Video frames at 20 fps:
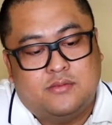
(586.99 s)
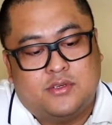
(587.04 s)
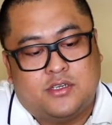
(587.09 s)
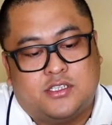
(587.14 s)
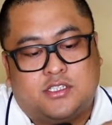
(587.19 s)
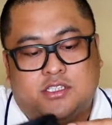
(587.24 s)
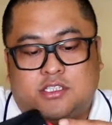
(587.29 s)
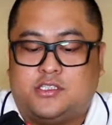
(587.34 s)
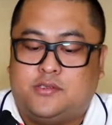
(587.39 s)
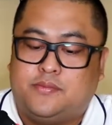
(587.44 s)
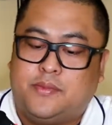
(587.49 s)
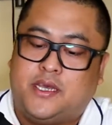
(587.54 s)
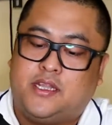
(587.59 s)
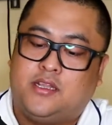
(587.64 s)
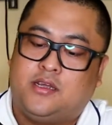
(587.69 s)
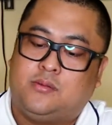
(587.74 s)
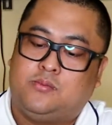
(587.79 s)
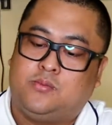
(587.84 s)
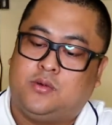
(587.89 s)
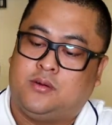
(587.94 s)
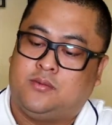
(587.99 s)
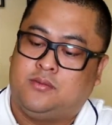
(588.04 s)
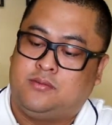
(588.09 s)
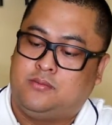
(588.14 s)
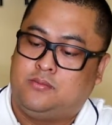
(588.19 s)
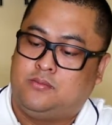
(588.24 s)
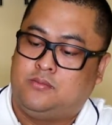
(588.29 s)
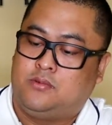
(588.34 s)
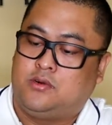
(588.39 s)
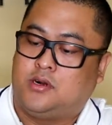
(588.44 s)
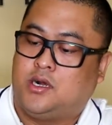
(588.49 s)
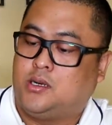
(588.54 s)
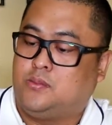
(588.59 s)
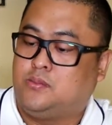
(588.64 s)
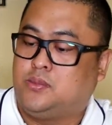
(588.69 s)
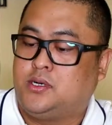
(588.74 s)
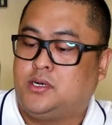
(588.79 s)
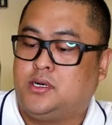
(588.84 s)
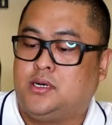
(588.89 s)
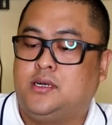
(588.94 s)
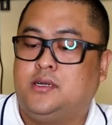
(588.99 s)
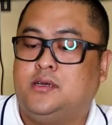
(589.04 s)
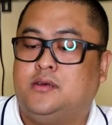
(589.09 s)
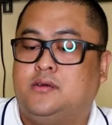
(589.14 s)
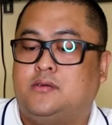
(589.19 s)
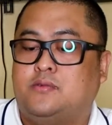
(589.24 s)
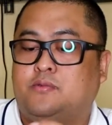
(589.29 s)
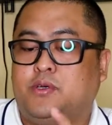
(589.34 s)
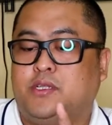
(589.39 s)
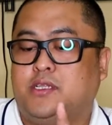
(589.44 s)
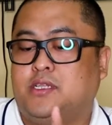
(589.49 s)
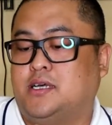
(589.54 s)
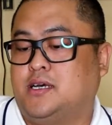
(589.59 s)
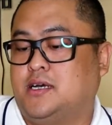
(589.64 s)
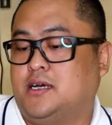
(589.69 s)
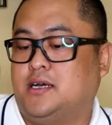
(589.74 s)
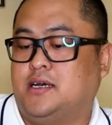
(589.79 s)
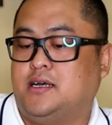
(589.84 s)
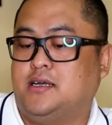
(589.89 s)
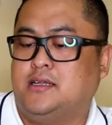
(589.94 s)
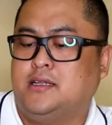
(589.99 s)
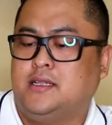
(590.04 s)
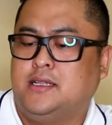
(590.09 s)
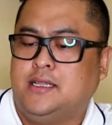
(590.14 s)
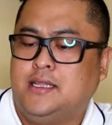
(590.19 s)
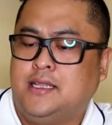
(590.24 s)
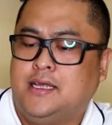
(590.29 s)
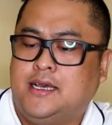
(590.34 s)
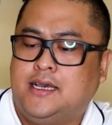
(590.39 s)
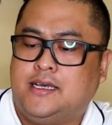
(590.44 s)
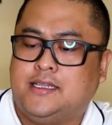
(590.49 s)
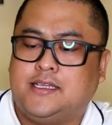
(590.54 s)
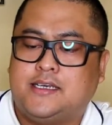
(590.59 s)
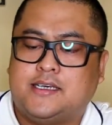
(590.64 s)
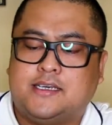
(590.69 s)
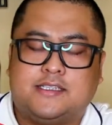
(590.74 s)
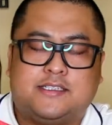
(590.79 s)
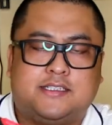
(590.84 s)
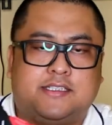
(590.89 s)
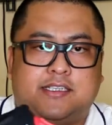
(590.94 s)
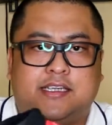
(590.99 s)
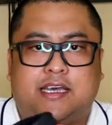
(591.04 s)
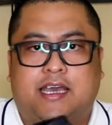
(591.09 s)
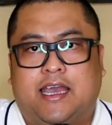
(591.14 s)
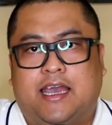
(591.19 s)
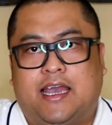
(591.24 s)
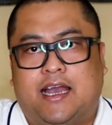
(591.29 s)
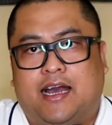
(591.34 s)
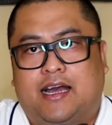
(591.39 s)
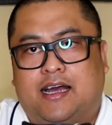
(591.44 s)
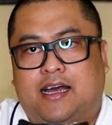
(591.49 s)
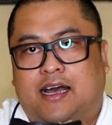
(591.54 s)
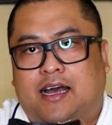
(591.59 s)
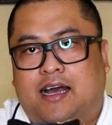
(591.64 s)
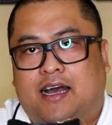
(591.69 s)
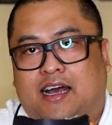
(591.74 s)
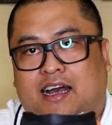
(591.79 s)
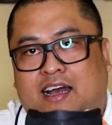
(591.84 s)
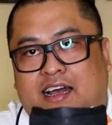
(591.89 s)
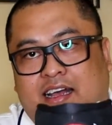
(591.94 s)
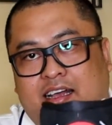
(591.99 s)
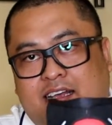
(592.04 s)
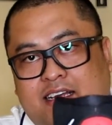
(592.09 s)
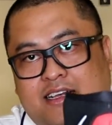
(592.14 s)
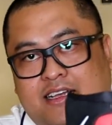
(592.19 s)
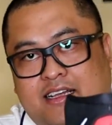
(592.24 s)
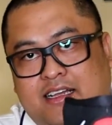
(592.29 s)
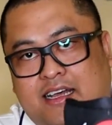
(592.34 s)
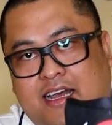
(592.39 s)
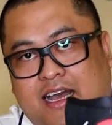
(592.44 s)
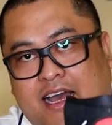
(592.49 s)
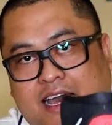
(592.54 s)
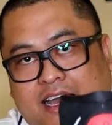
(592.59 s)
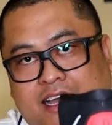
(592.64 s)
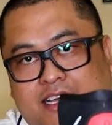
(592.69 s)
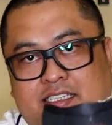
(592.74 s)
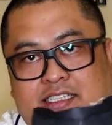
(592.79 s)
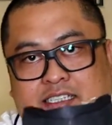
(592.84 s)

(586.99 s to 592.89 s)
because it's made up of rubber with the I think it's like eye